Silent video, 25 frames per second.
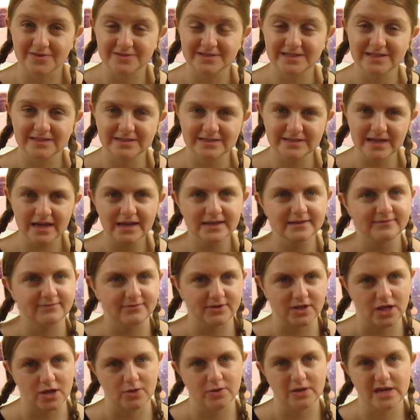Today's
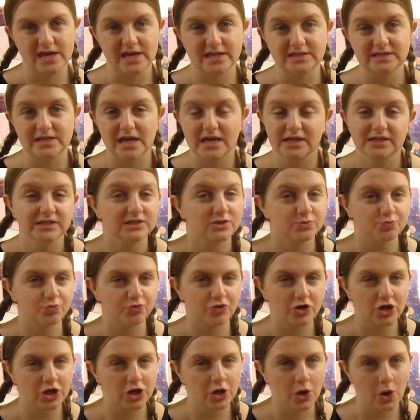video is a
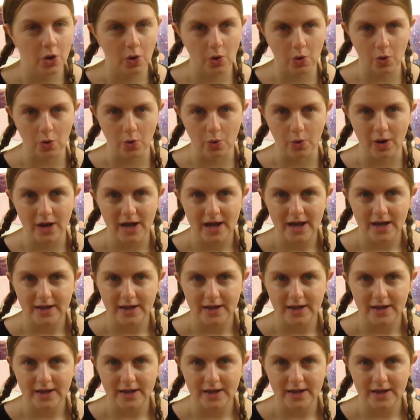spring haul.